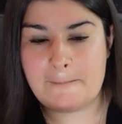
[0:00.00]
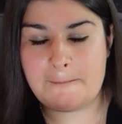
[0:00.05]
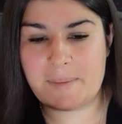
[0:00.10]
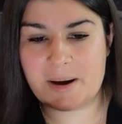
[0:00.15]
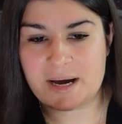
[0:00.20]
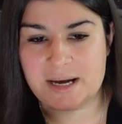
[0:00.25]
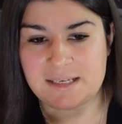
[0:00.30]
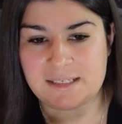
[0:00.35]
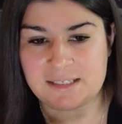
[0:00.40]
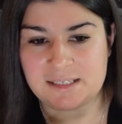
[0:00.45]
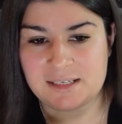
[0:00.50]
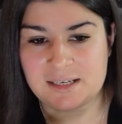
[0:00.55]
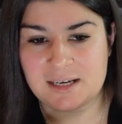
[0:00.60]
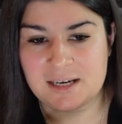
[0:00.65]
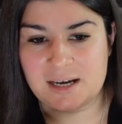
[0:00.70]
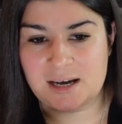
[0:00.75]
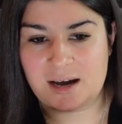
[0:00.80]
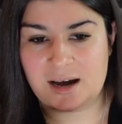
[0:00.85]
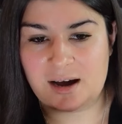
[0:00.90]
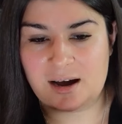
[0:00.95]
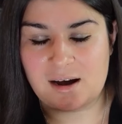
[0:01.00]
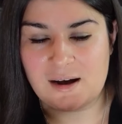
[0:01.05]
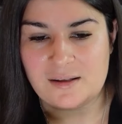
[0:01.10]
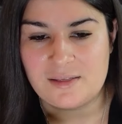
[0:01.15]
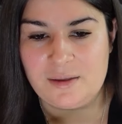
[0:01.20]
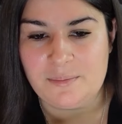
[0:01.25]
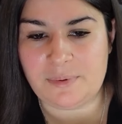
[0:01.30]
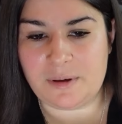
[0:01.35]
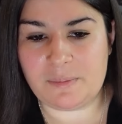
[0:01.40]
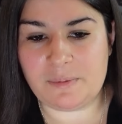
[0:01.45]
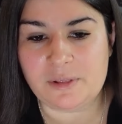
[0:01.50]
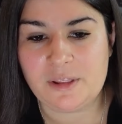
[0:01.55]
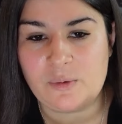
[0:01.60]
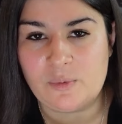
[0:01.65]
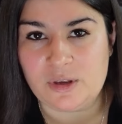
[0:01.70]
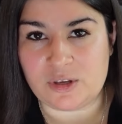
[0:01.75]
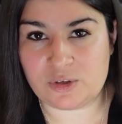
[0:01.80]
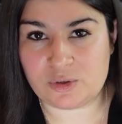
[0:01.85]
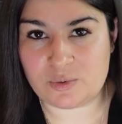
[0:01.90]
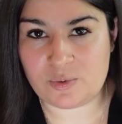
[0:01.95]
But the people that
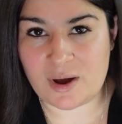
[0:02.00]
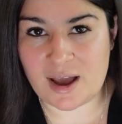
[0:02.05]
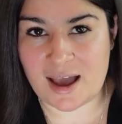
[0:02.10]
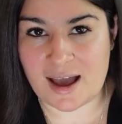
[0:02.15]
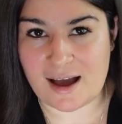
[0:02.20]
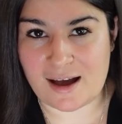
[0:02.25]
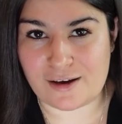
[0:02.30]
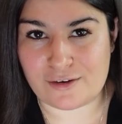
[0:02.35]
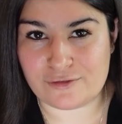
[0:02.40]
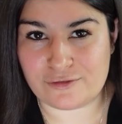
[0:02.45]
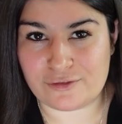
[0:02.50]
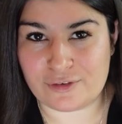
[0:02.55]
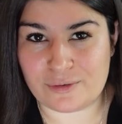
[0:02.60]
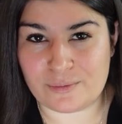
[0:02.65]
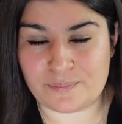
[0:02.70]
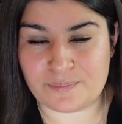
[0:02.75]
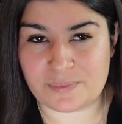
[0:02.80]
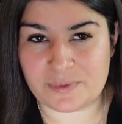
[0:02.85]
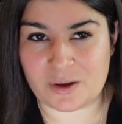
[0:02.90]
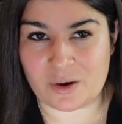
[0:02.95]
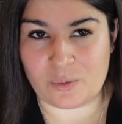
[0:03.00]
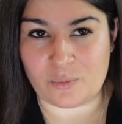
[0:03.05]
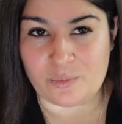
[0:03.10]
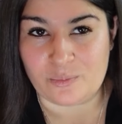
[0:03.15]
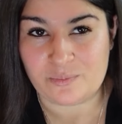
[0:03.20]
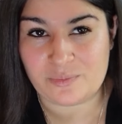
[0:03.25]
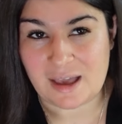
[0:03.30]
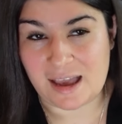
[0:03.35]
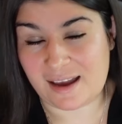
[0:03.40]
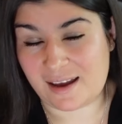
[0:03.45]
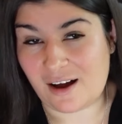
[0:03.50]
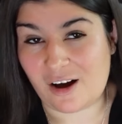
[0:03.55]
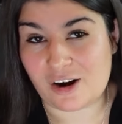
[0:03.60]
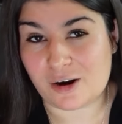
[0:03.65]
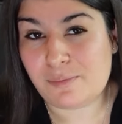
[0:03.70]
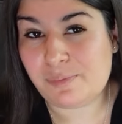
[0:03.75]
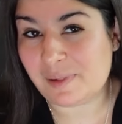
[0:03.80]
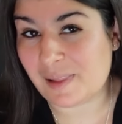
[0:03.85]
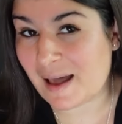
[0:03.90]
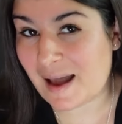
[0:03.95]
we do have got
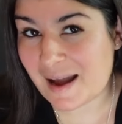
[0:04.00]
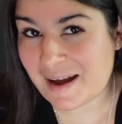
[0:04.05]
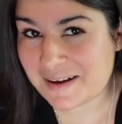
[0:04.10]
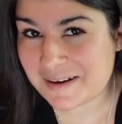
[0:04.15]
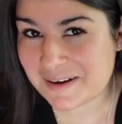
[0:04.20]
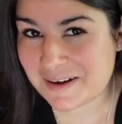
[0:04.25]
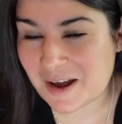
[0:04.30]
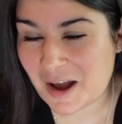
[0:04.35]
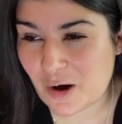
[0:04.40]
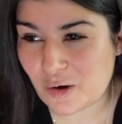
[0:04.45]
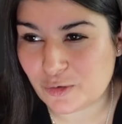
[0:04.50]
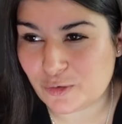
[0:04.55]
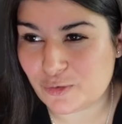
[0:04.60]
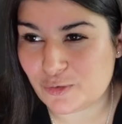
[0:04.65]
a plaque out